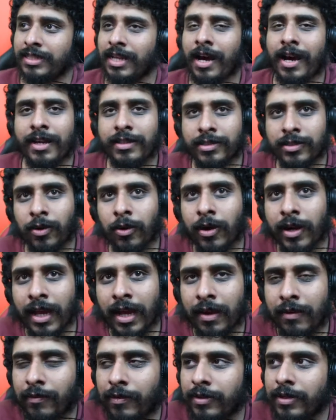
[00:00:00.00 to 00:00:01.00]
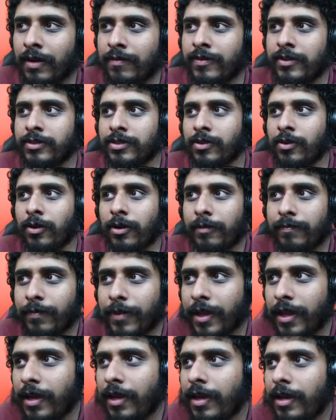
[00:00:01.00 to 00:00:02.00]
is the highest scoring AFLW score.
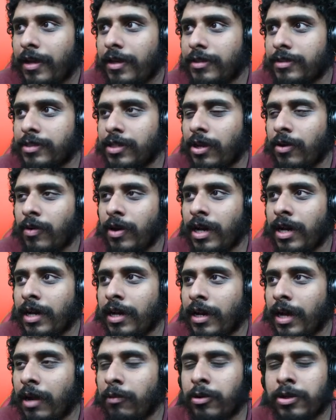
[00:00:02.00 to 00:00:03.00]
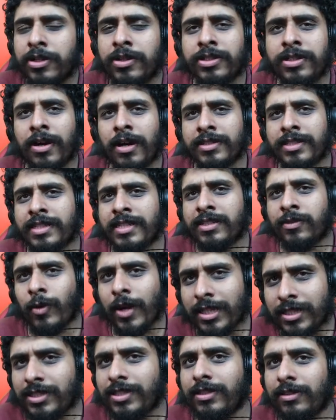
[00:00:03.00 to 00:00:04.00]
So I want you to answer this
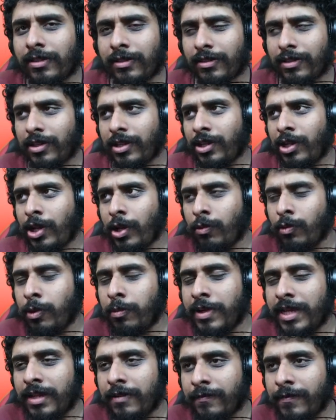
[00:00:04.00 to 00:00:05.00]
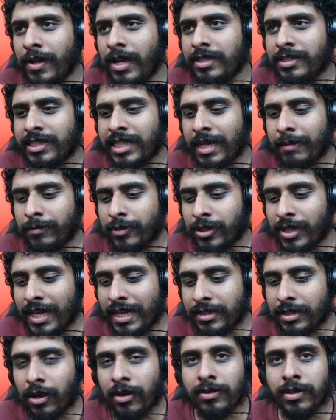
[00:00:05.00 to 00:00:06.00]
question. Who will be the first team to
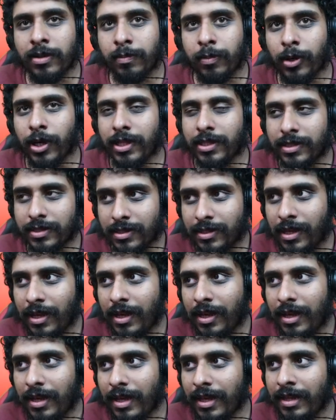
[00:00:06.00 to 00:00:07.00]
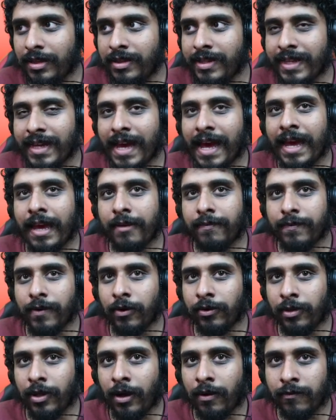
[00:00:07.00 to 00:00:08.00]
hit 100 points in the
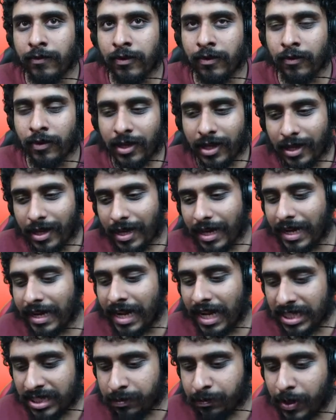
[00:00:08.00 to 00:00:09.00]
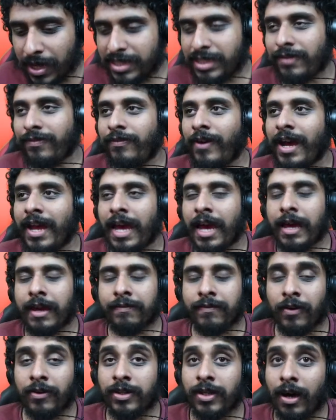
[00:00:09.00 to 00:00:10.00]
AFLW? And I specify
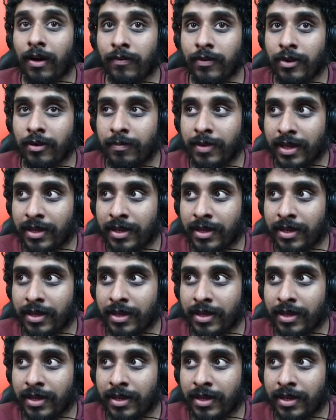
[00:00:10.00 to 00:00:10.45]
AFLW